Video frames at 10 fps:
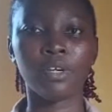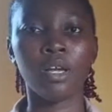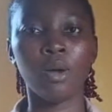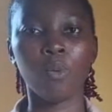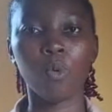
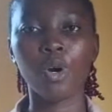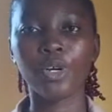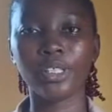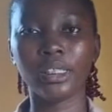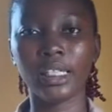Walk on
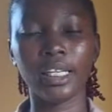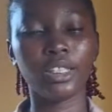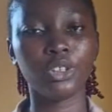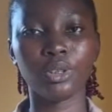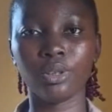an
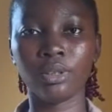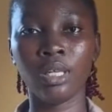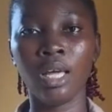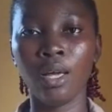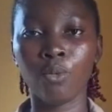eggshell,
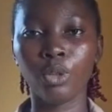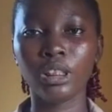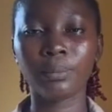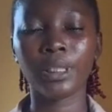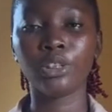which
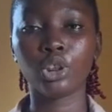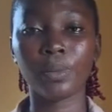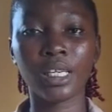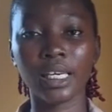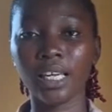means to be
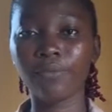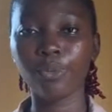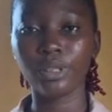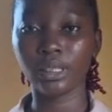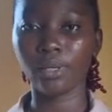careful with
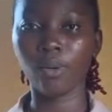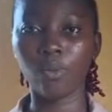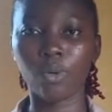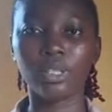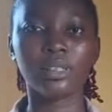our
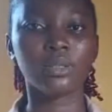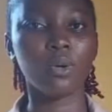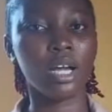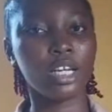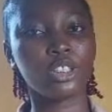words or
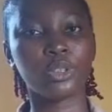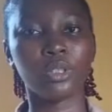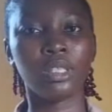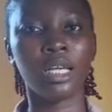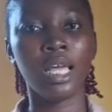action.
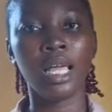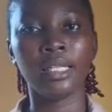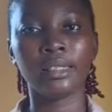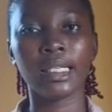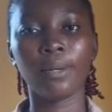
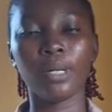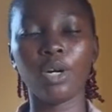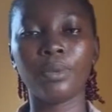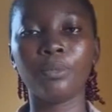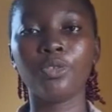Now, I'll be
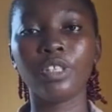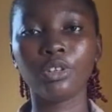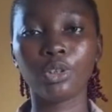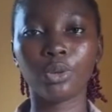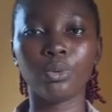moving
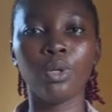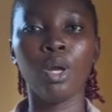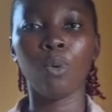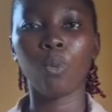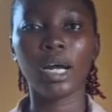to
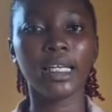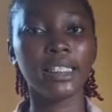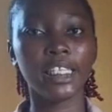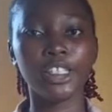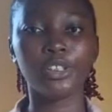why
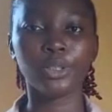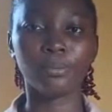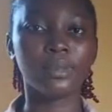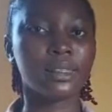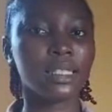
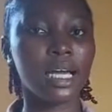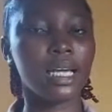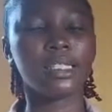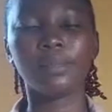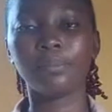idioms are
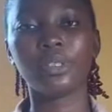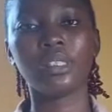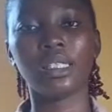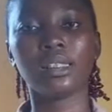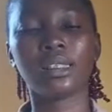important.